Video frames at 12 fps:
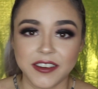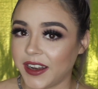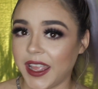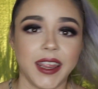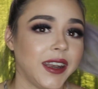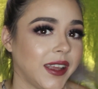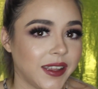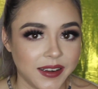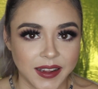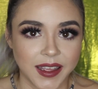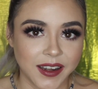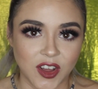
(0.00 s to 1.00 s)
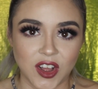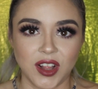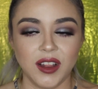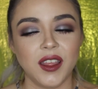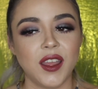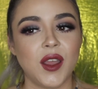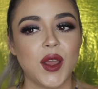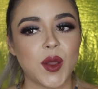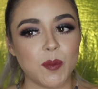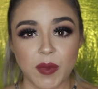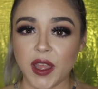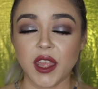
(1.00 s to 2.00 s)
don't hate it at all,
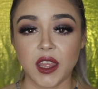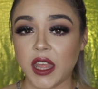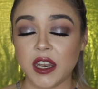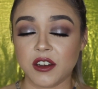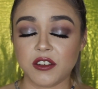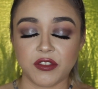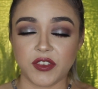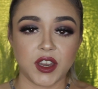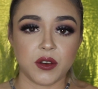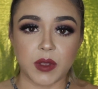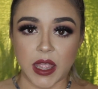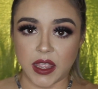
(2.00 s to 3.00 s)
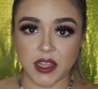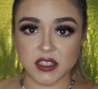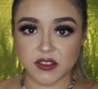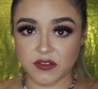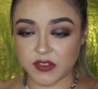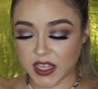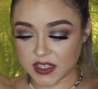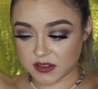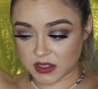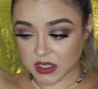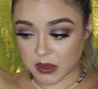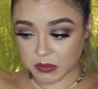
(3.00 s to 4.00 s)
and it'll fade away. It's
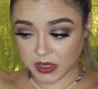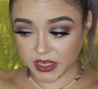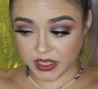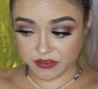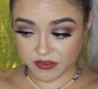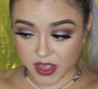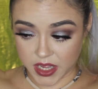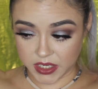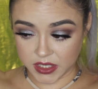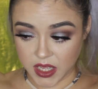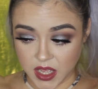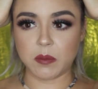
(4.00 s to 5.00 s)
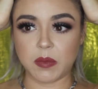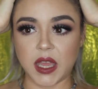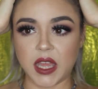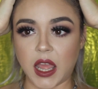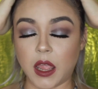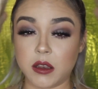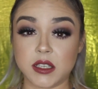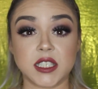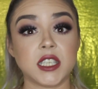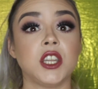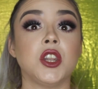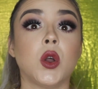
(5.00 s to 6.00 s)
completely fine. But I
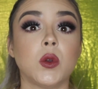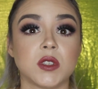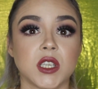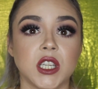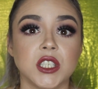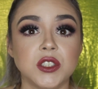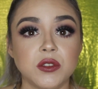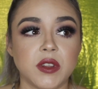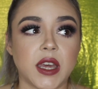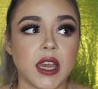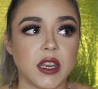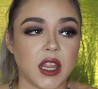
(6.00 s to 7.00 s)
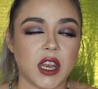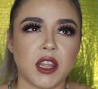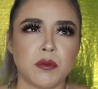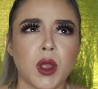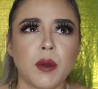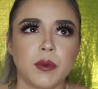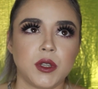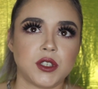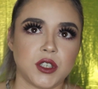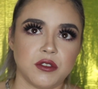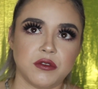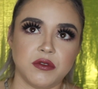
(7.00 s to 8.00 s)
didn't know it was going to do that, and I probably
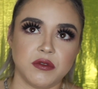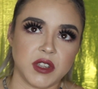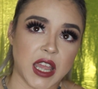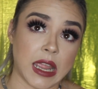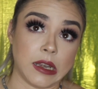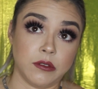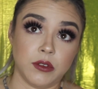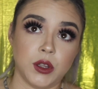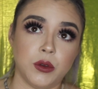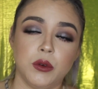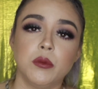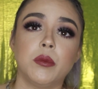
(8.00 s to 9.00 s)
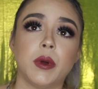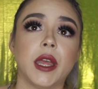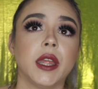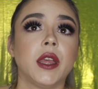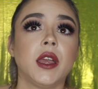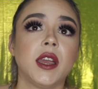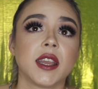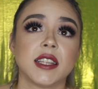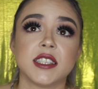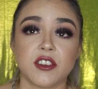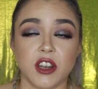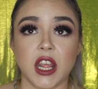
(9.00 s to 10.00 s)
should have kind of known, but
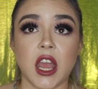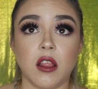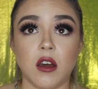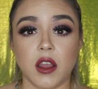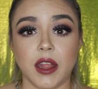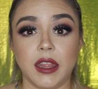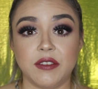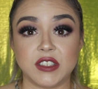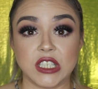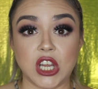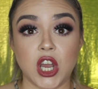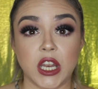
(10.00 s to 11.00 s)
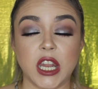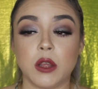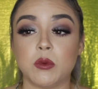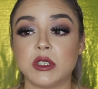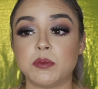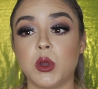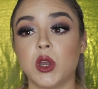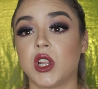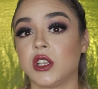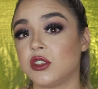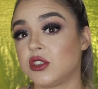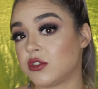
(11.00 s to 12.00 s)
considering how long I left it on, and it was put
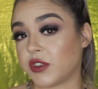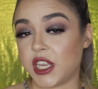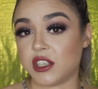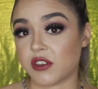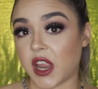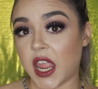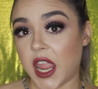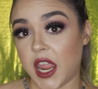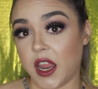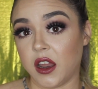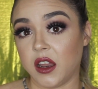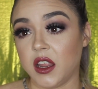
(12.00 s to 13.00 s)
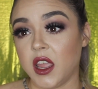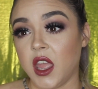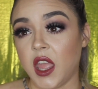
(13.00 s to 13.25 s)
on straight dry hair.